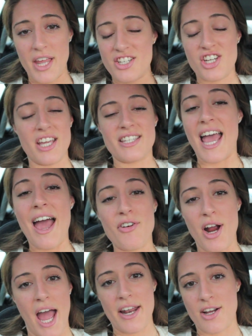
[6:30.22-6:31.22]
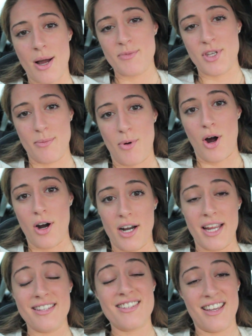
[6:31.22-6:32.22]
that she has ever had come to the bar
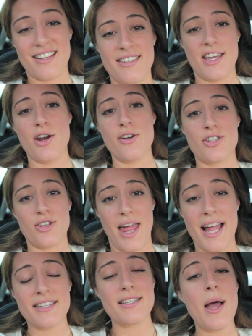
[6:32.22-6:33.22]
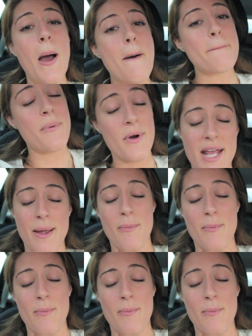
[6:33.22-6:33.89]
in 6 years, so that's pretty